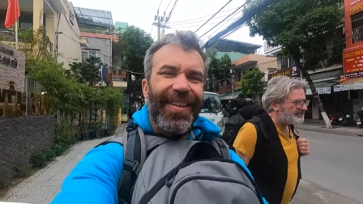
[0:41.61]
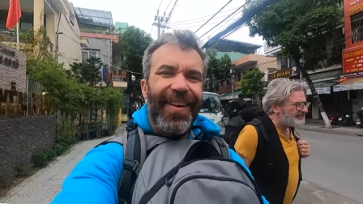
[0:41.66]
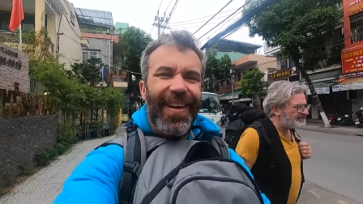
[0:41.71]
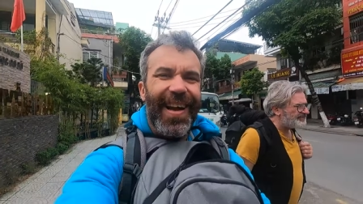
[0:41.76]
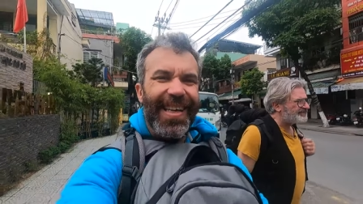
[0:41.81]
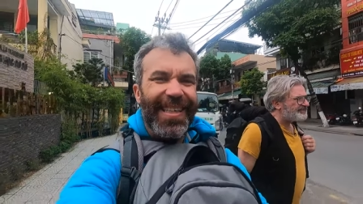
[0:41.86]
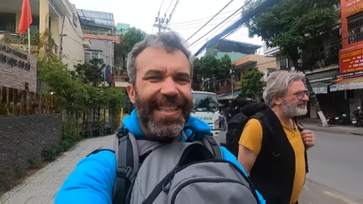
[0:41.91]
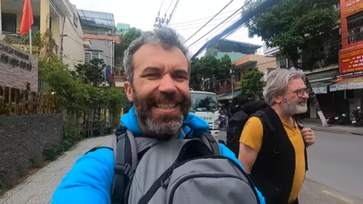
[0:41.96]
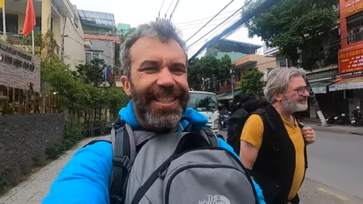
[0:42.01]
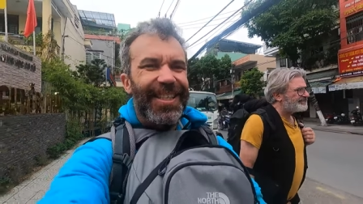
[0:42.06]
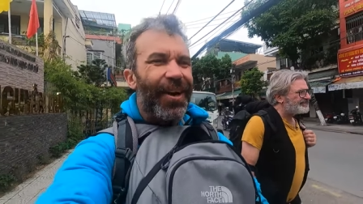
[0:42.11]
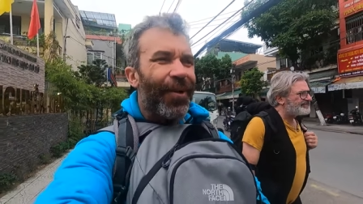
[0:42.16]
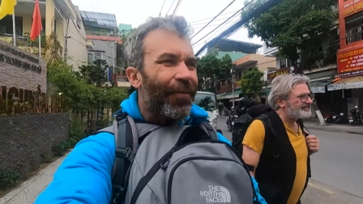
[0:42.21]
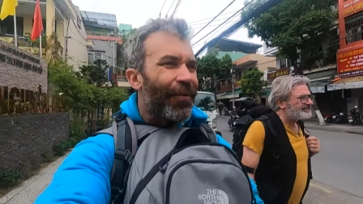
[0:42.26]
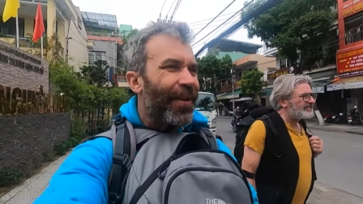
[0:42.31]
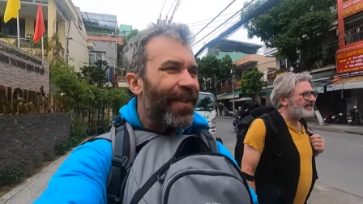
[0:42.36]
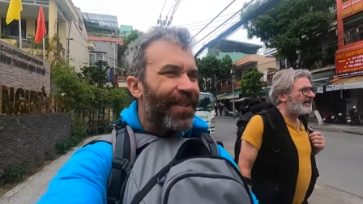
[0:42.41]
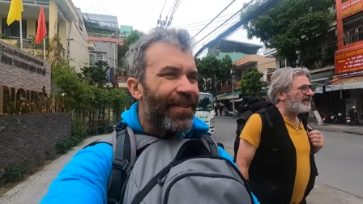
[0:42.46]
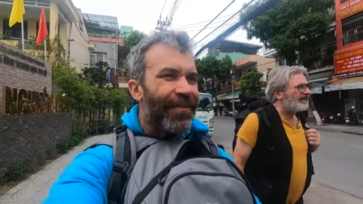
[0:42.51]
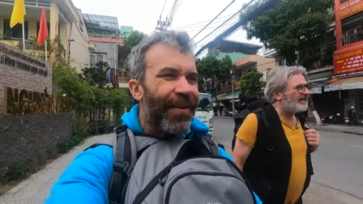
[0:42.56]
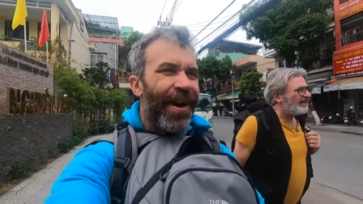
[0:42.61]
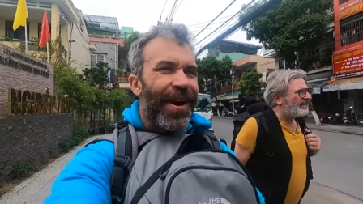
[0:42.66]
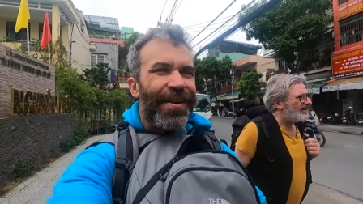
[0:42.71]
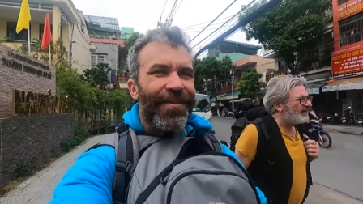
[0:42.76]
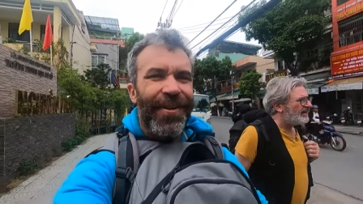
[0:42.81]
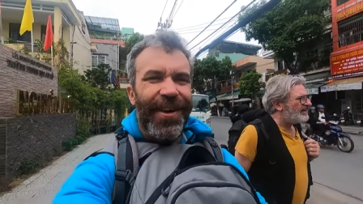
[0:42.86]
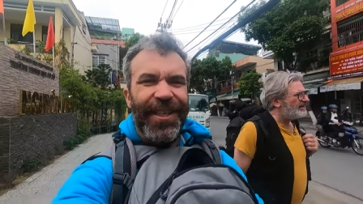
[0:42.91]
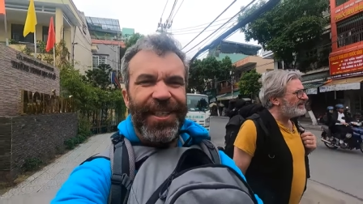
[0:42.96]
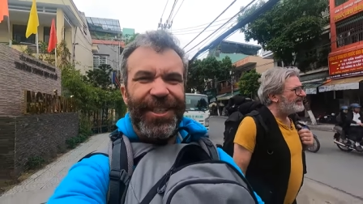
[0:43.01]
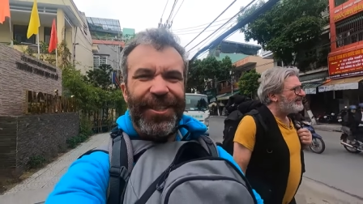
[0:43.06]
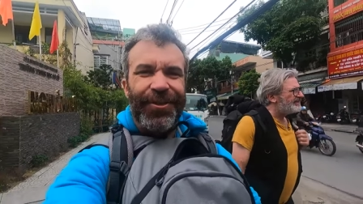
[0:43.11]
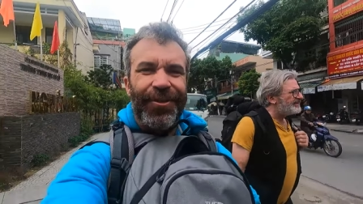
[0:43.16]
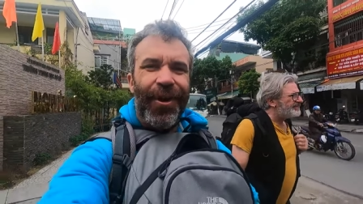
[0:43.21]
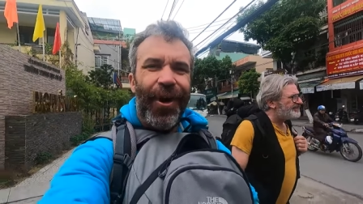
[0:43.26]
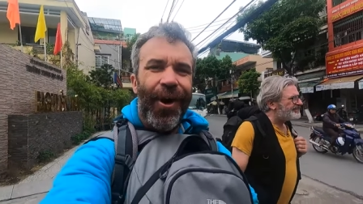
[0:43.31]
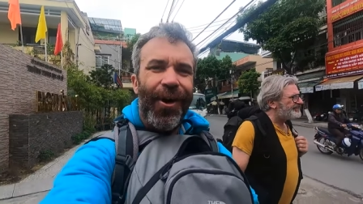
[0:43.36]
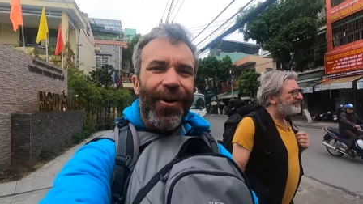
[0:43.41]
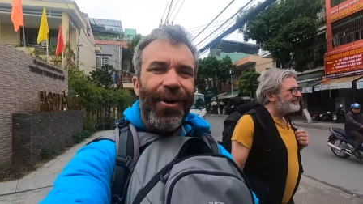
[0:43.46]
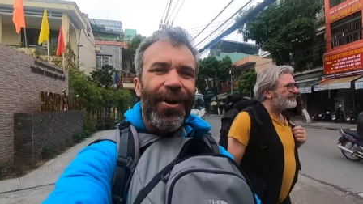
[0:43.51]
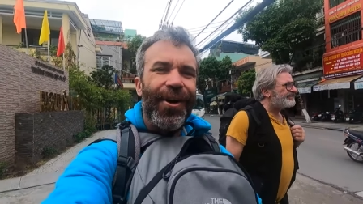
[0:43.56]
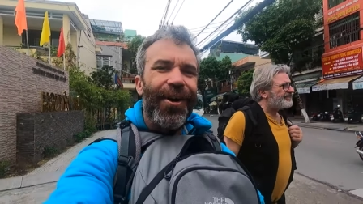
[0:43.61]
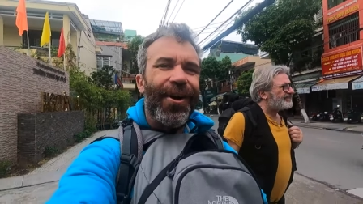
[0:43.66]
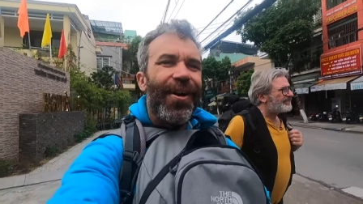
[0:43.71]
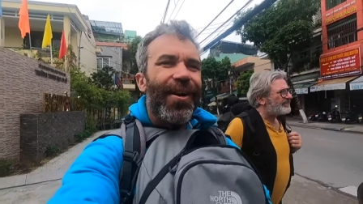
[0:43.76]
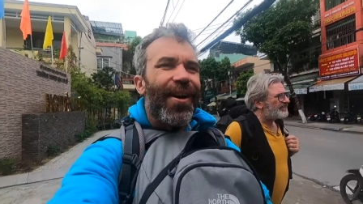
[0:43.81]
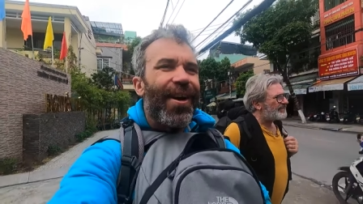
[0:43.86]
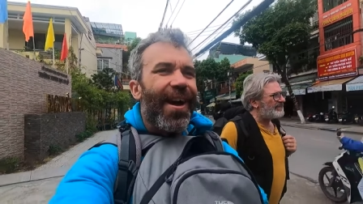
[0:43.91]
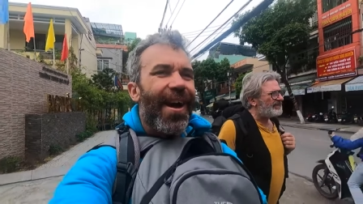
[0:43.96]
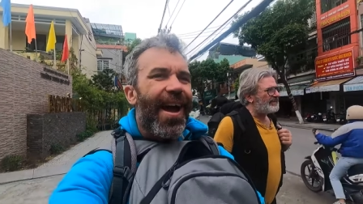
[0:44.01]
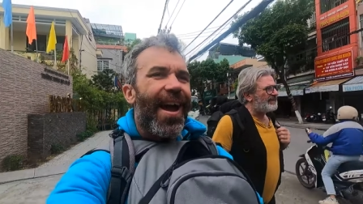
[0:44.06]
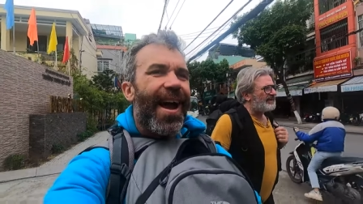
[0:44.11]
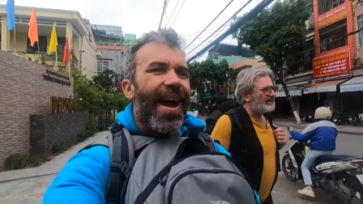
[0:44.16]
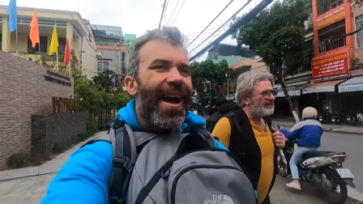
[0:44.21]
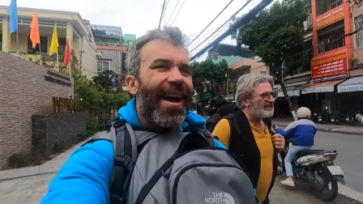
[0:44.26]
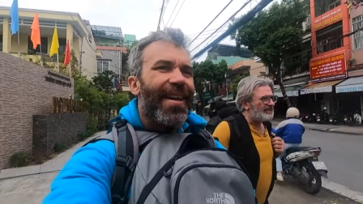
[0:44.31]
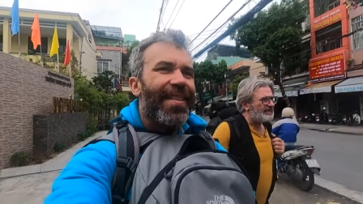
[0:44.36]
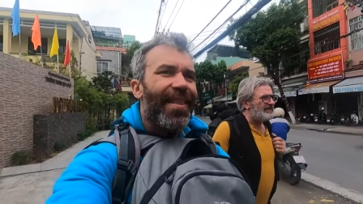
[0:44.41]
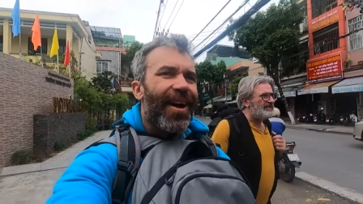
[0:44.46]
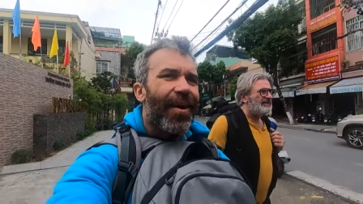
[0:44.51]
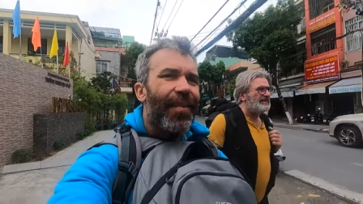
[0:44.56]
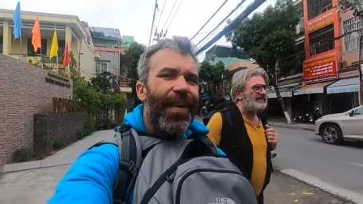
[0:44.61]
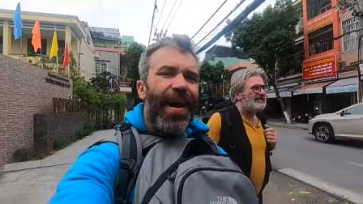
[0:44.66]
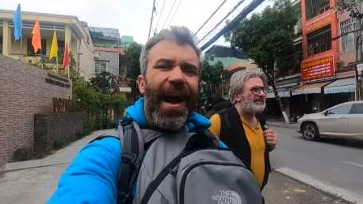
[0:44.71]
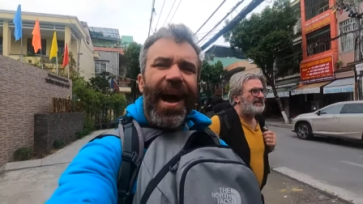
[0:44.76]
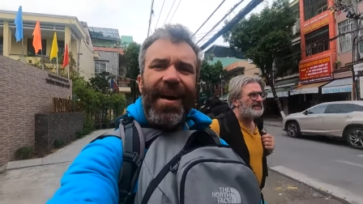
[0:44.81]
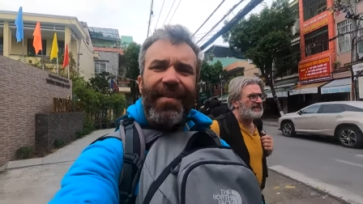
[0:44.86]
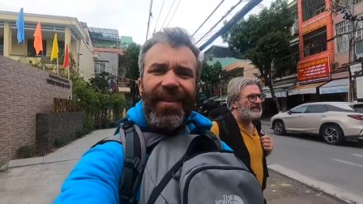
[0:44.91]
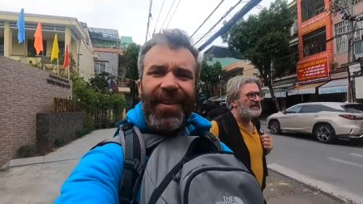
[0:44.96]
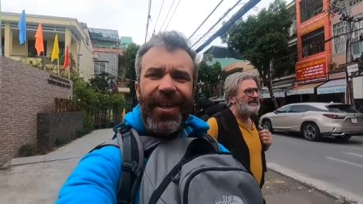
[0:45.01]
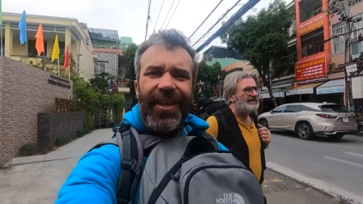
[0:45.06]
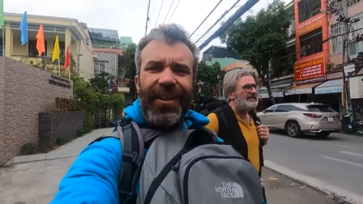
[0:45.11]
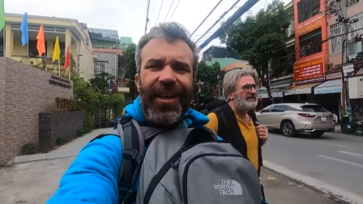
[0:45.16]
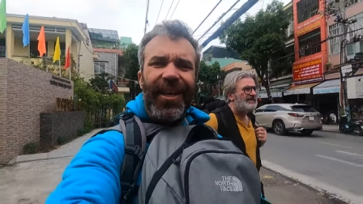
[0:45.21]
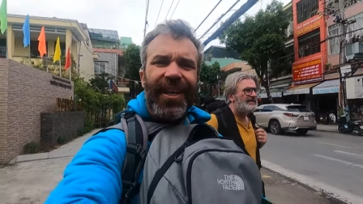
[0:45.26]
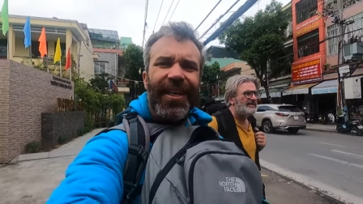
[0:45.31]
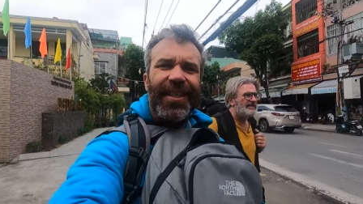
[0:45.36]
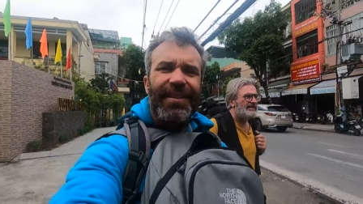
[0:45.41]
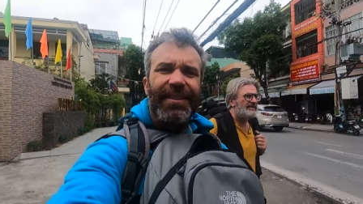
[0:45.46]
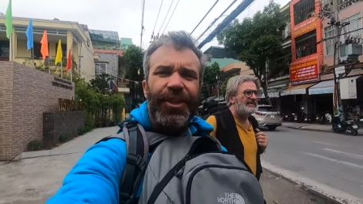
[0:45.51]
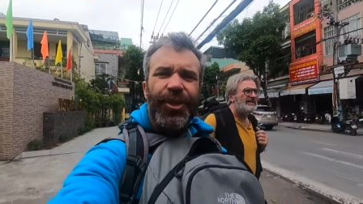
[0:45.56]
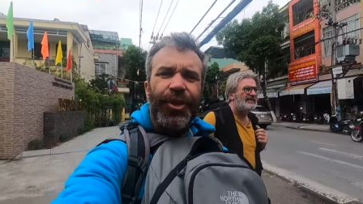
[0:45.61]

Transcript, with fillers: I don't like this coffee, it's very, very strong. Uh, now we have another